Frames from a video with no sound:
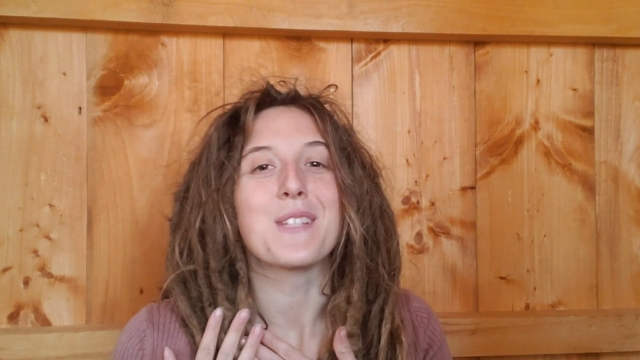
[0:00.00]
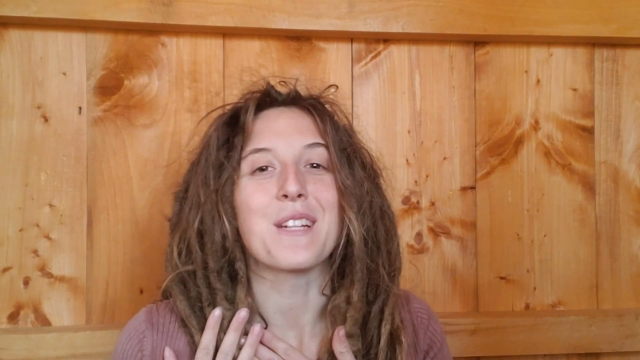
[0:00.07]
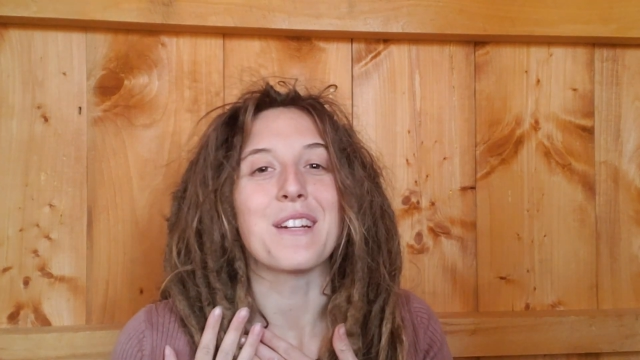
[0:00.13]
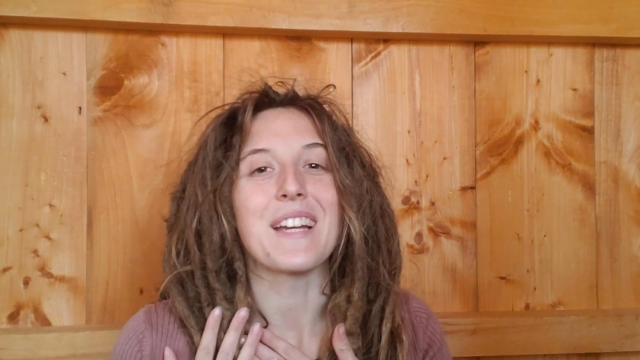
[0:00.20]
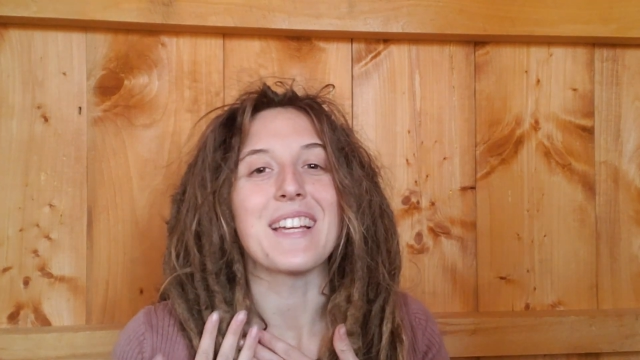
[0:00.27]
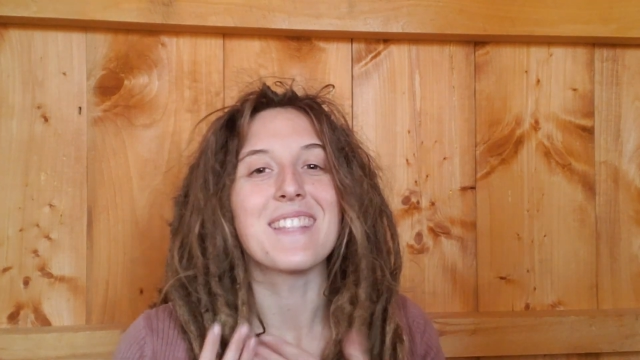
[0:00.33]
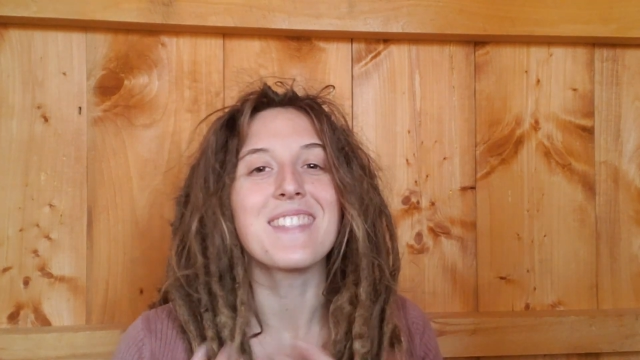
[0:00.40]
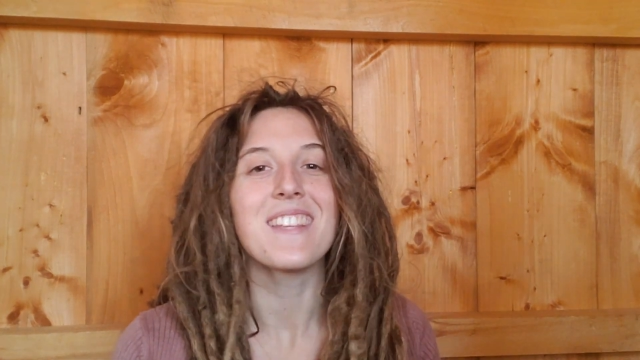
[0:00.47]

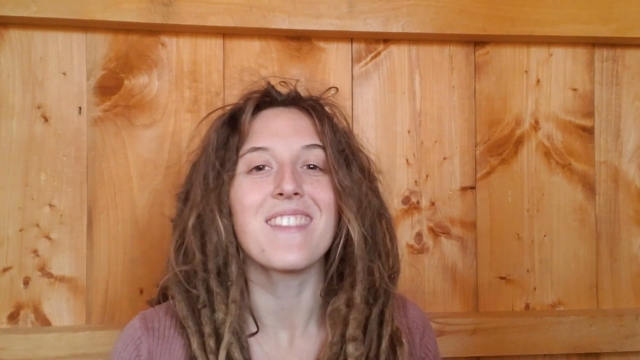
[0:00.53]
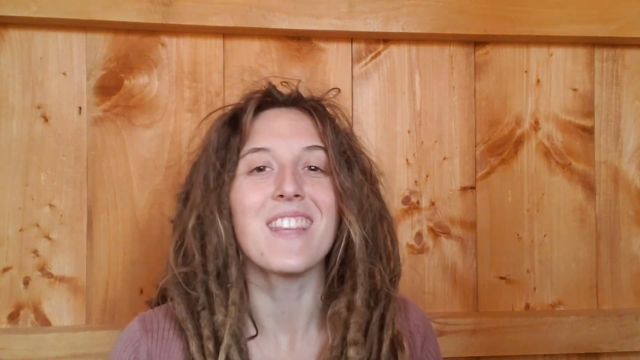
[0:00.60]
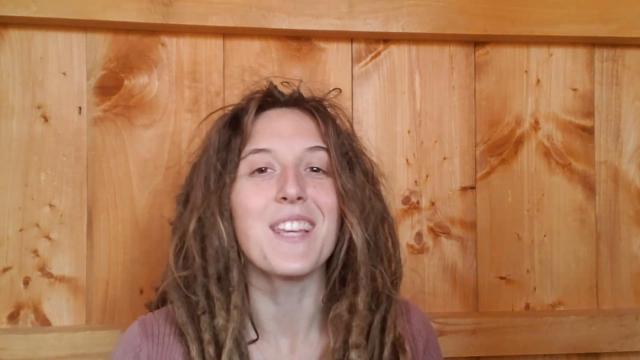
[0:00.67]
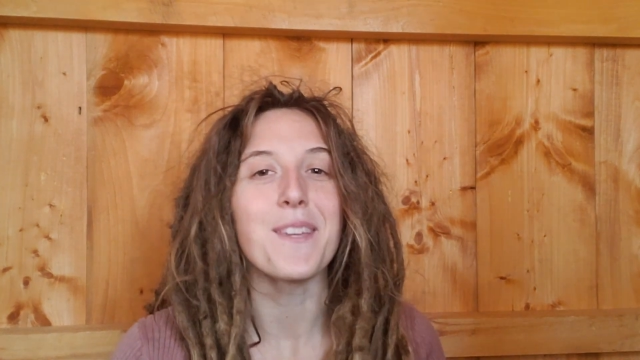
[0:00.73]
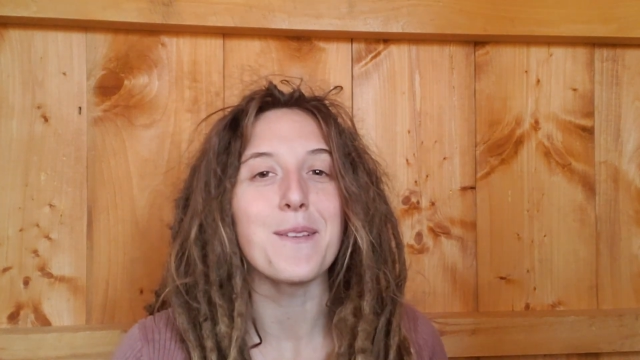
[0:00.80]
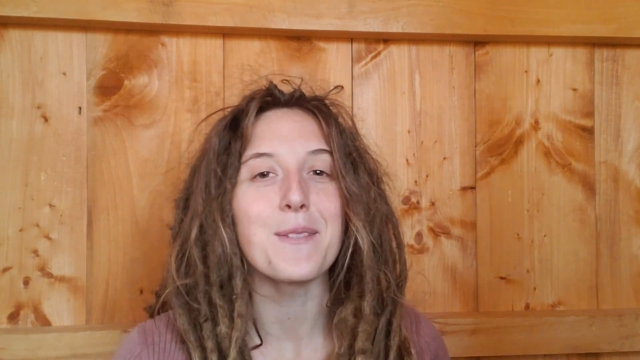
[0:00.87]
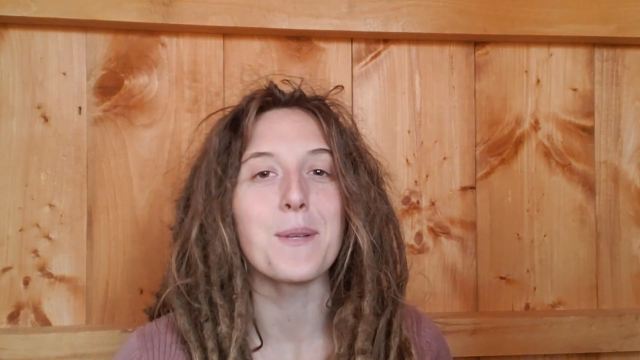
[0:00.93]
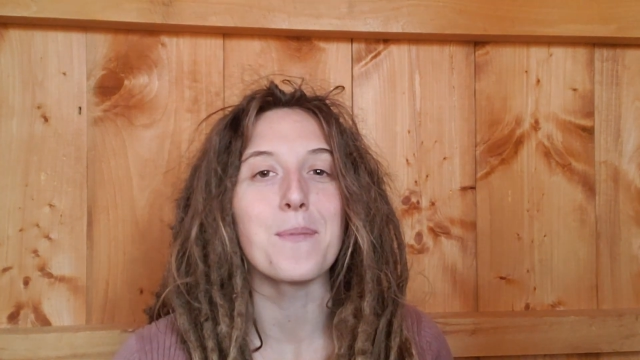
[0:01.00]
Grace.
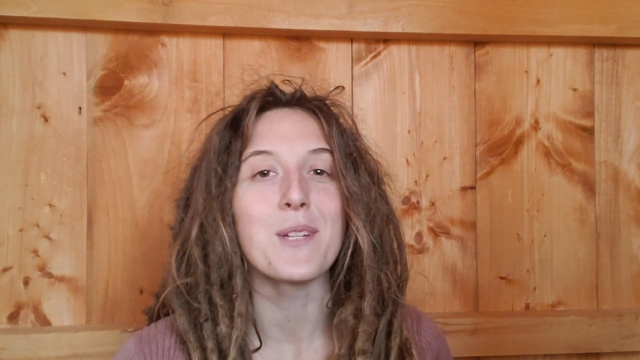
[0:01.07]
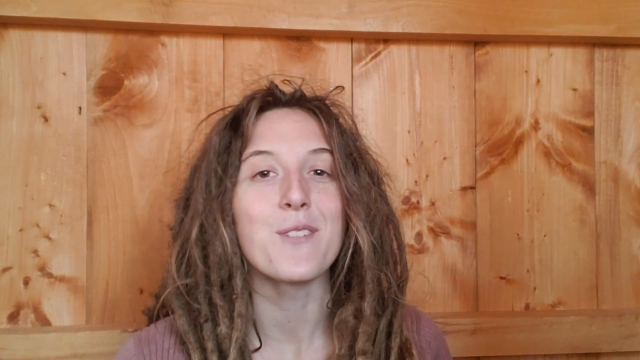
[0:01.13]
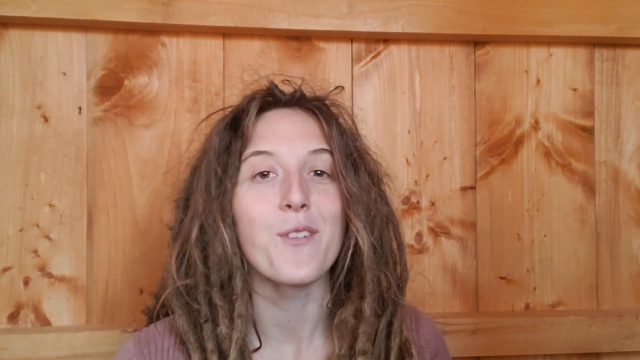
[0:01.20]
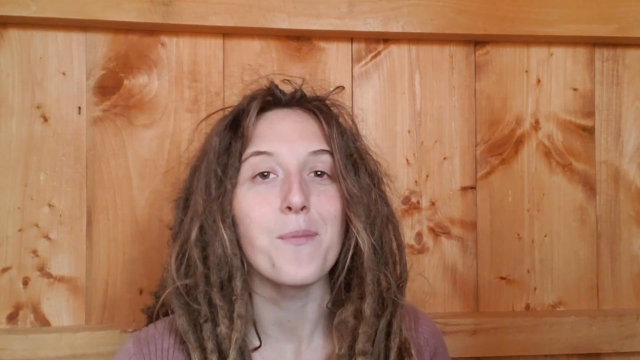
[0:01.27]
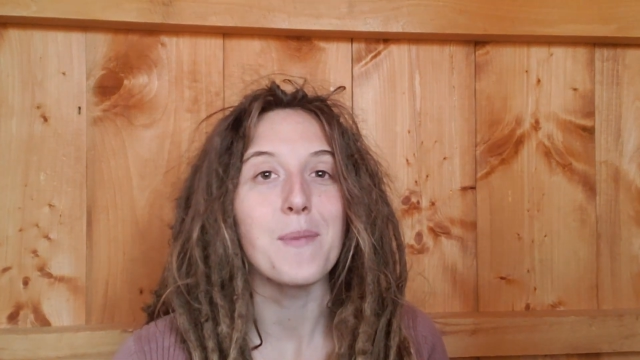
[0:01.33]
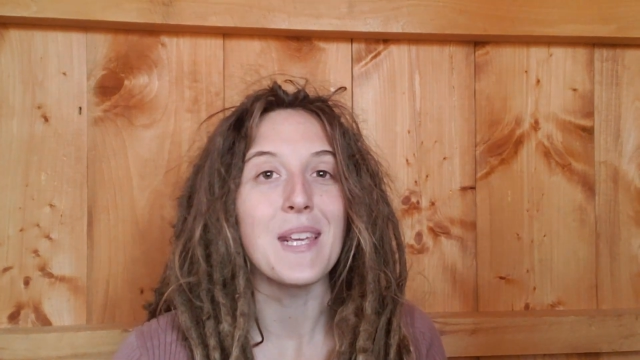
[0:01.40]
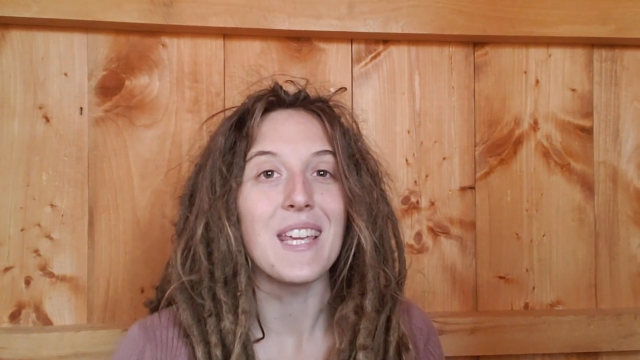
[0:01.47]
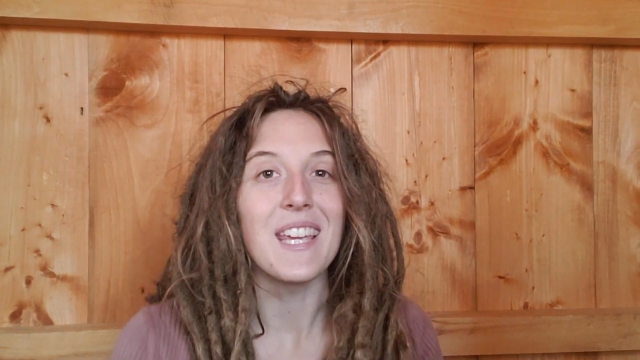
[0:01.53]
Thank you so much for
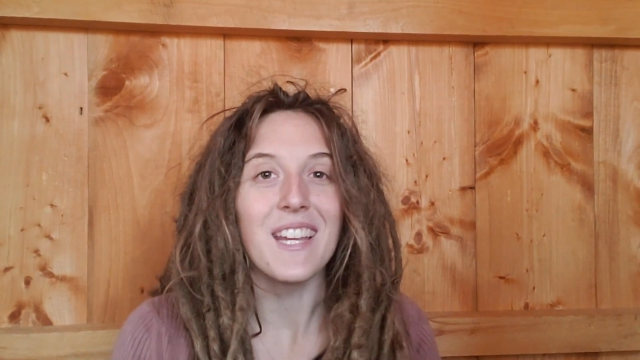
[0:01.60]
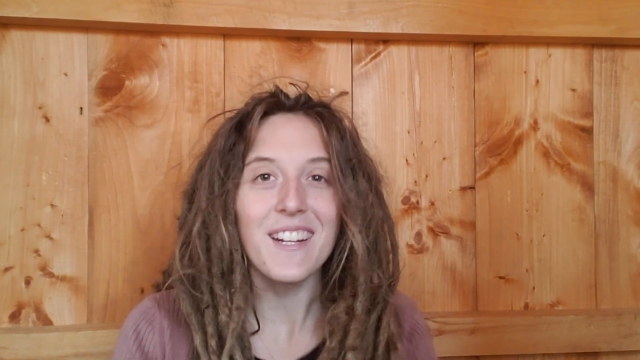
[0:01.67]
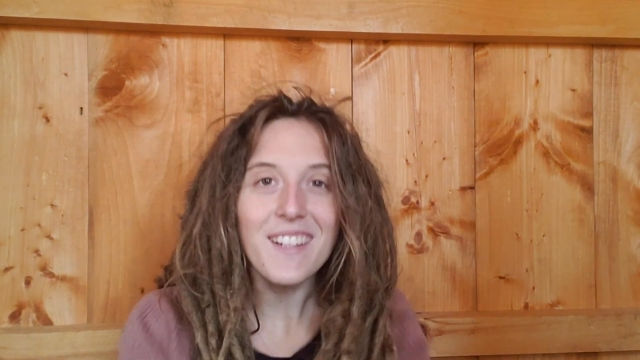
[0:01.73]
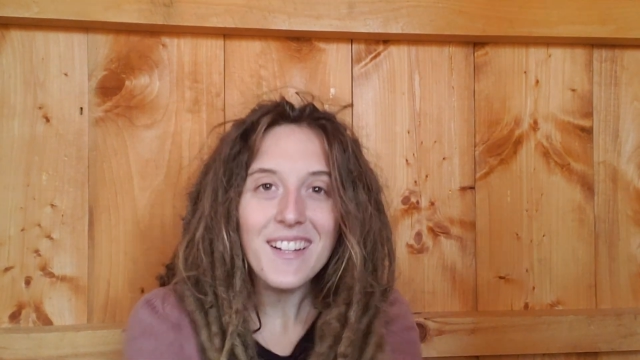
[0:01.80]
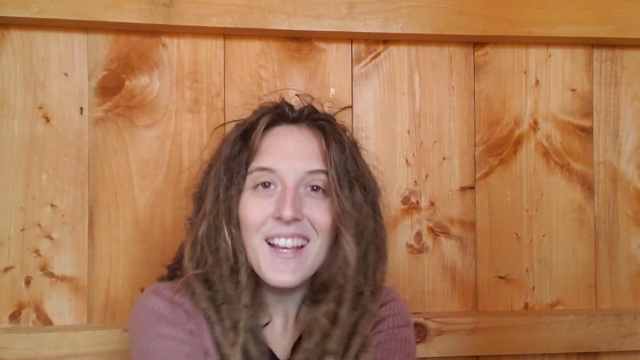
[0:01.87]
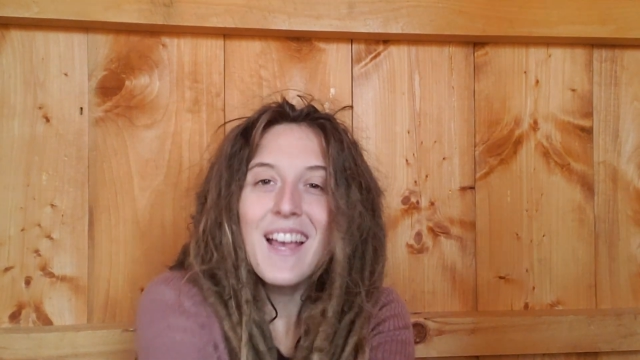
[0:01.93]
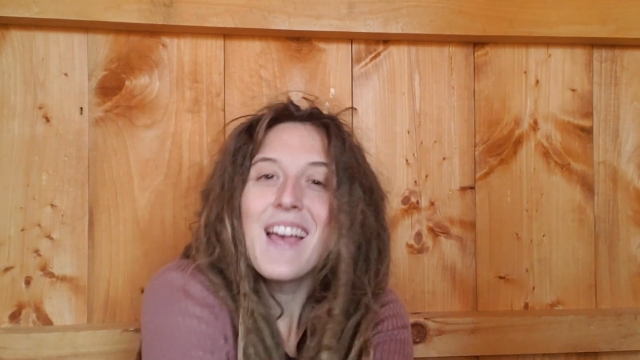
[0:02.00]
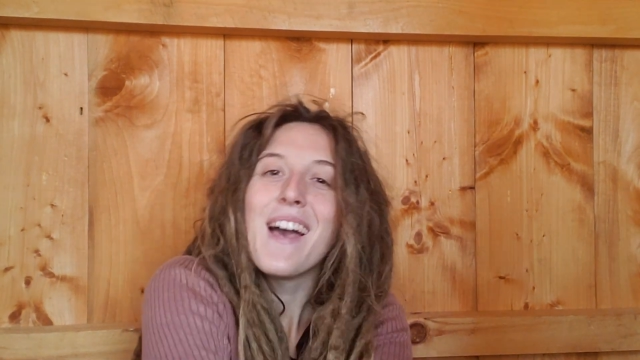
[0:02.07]
being here.